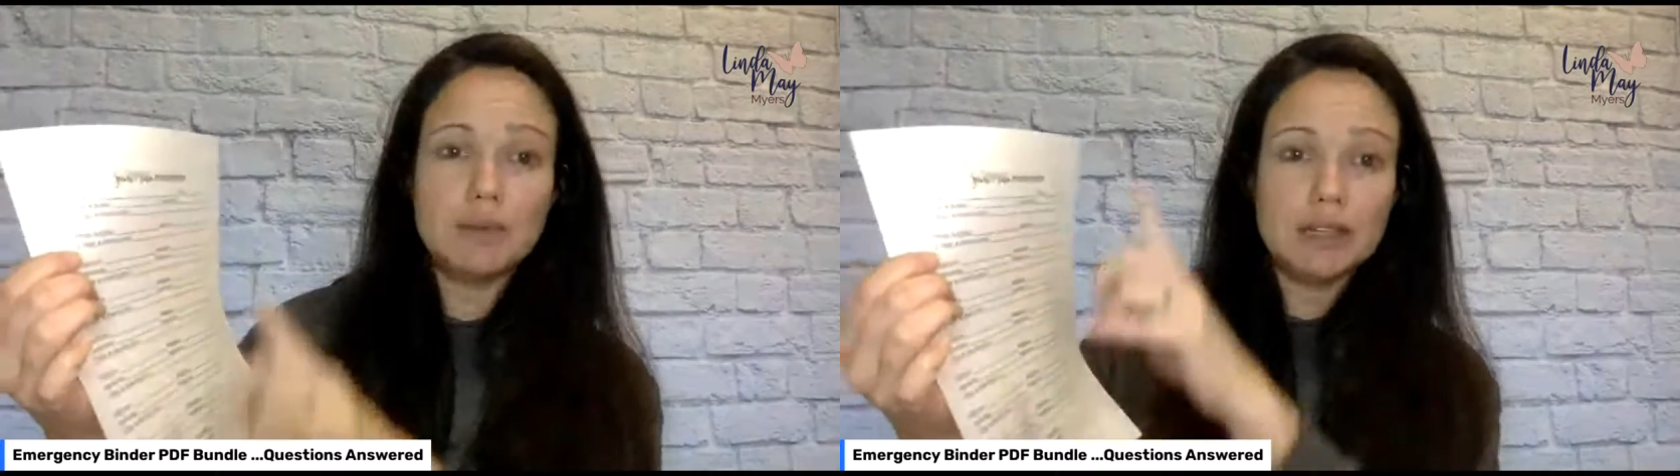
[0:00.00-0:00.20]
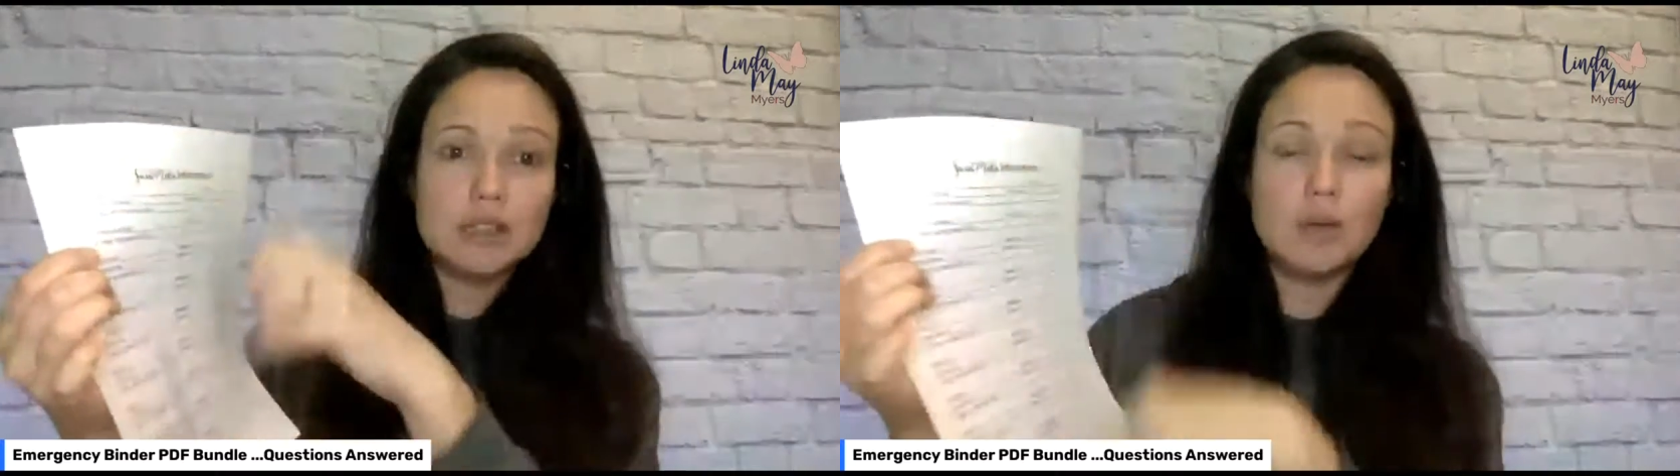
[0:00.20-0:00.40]

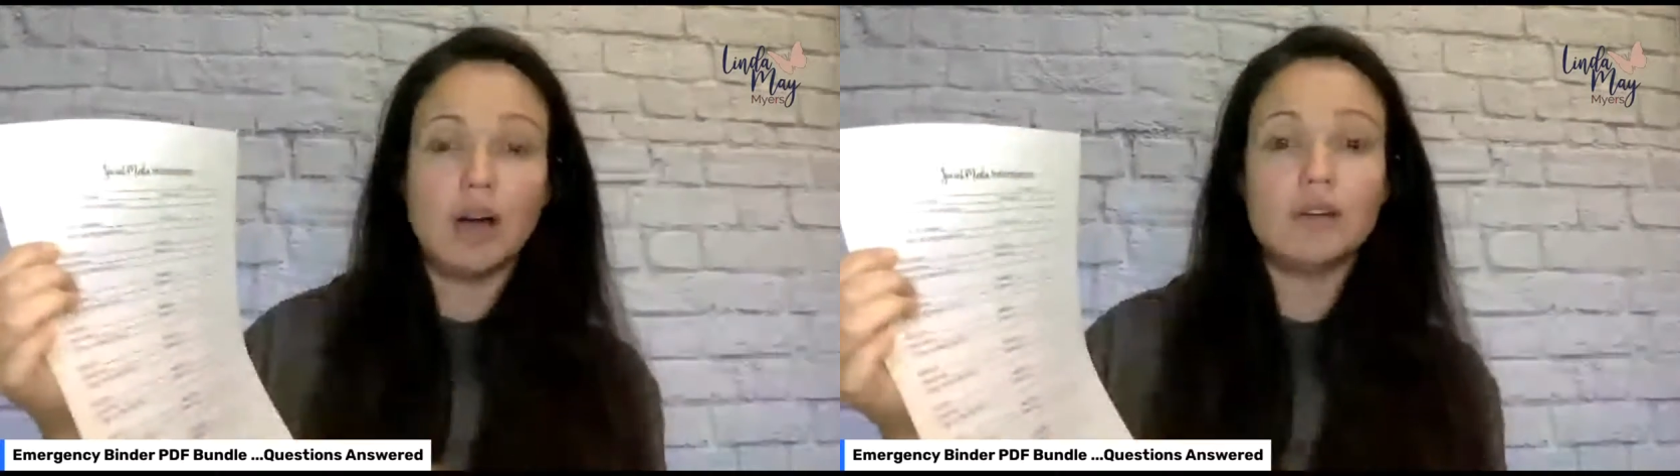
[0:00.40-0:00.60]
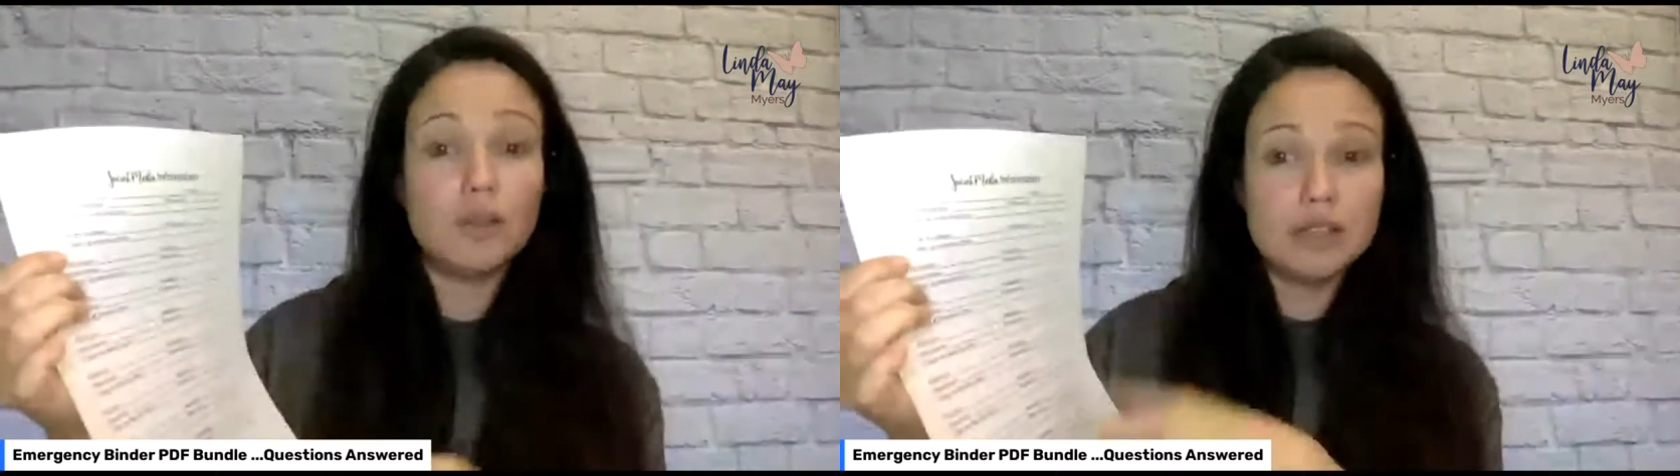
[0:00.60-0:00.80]
because we
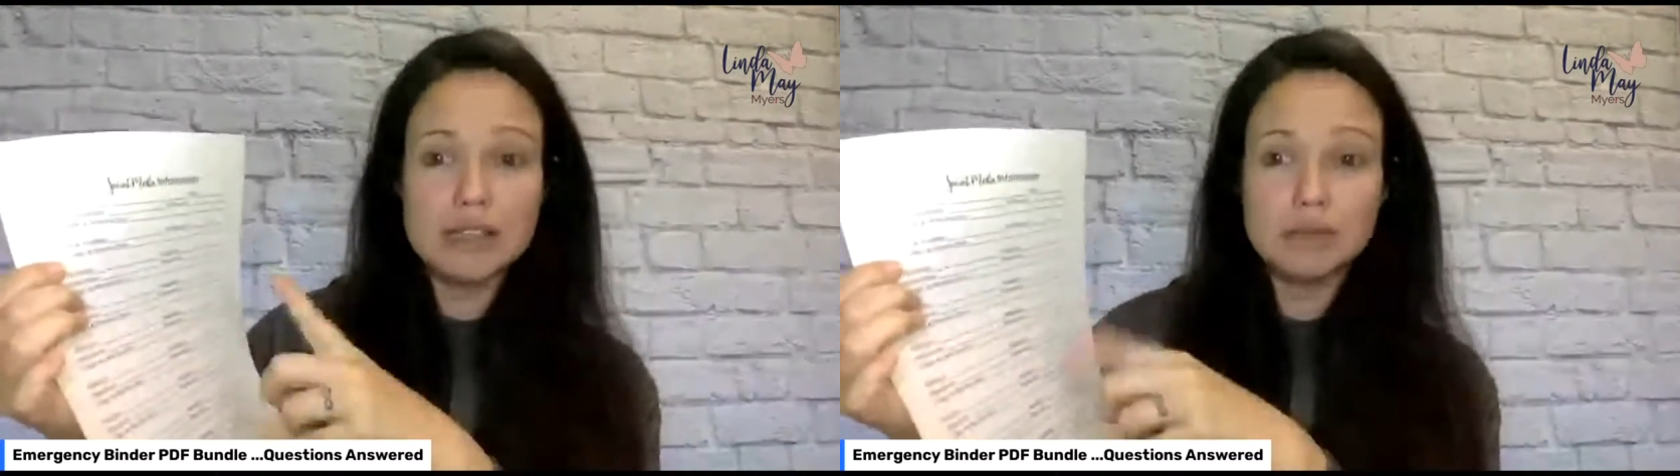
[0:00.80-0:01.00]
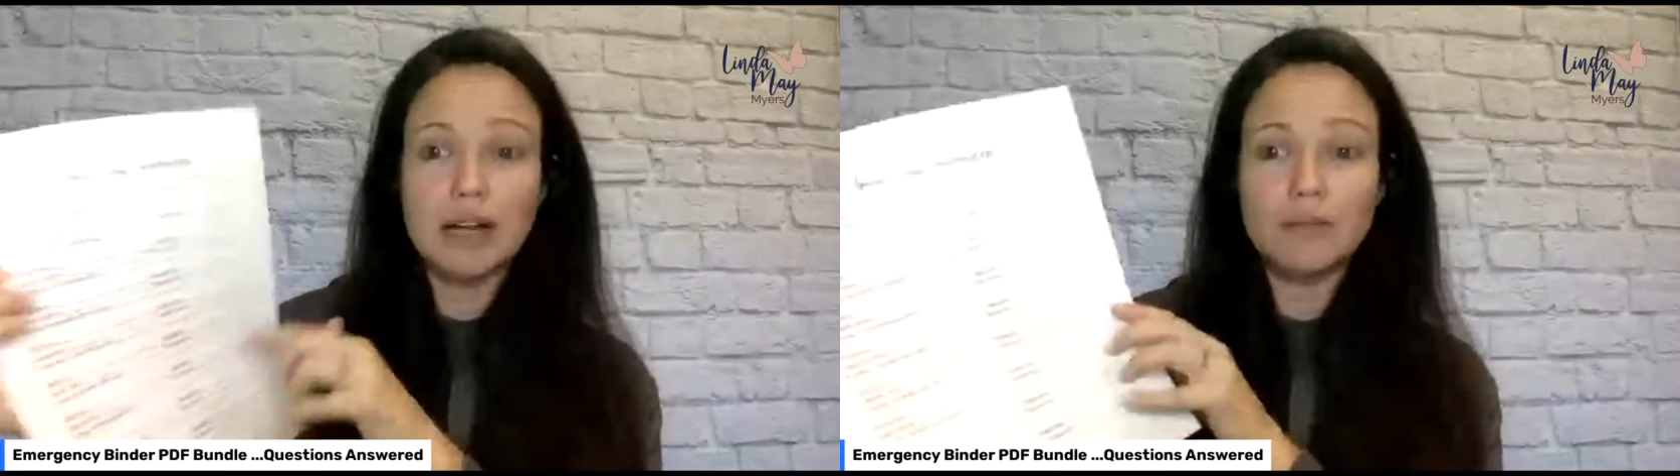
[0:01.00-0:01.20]
all know there's
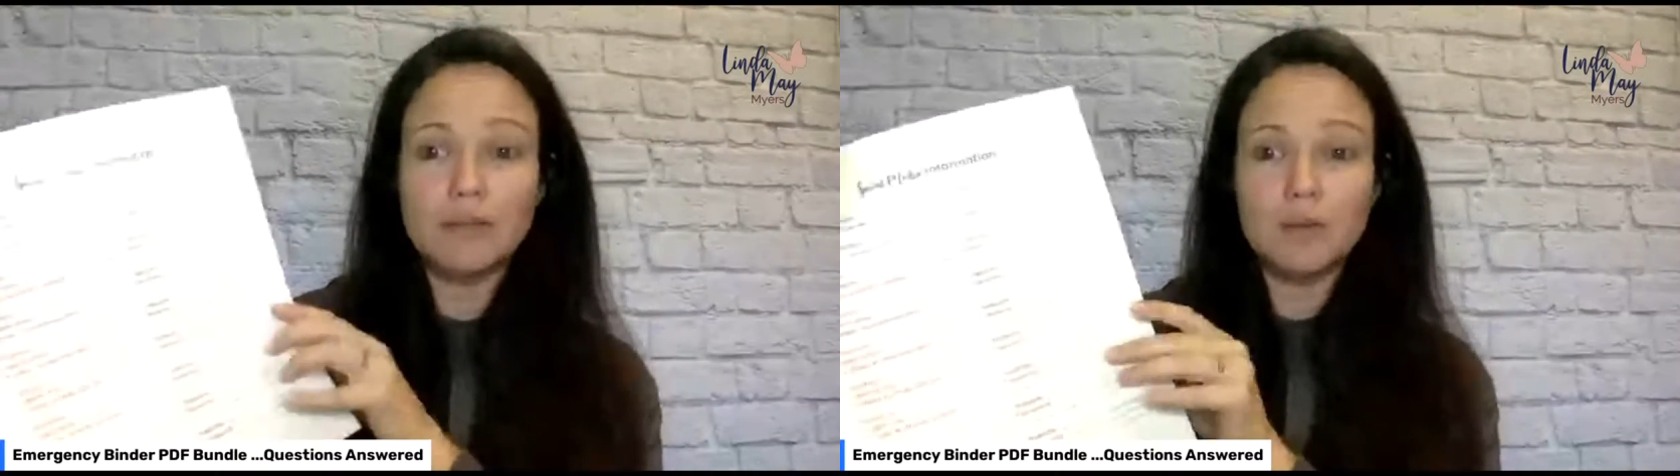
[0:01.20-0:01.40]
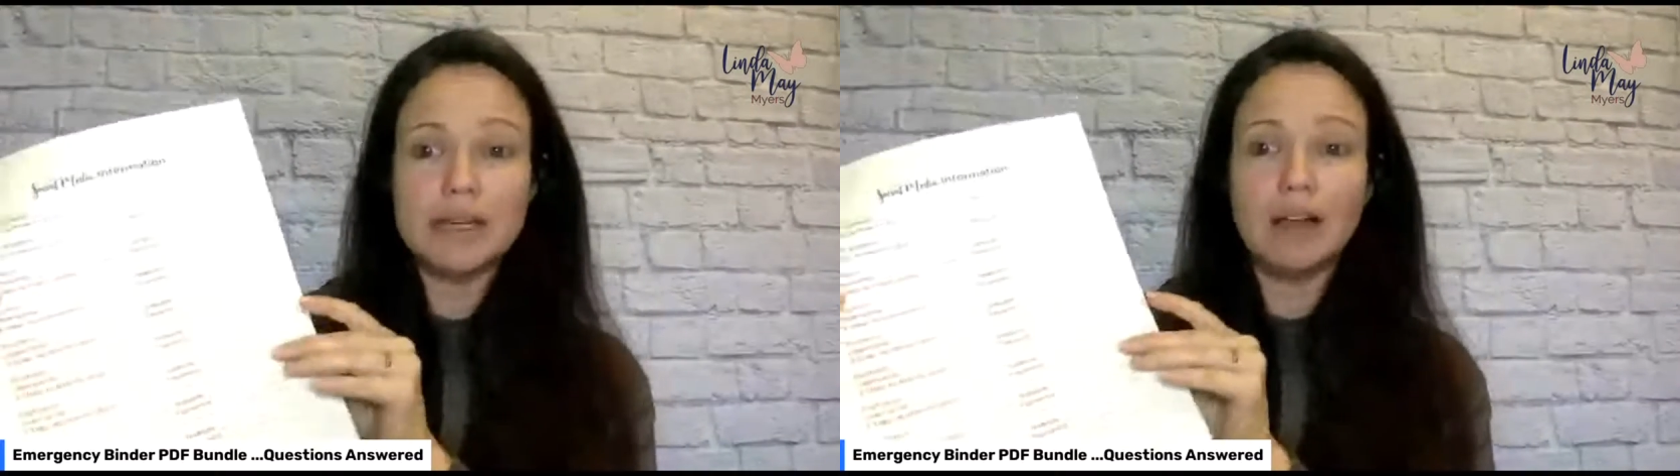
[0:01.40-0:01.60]
lots of platforms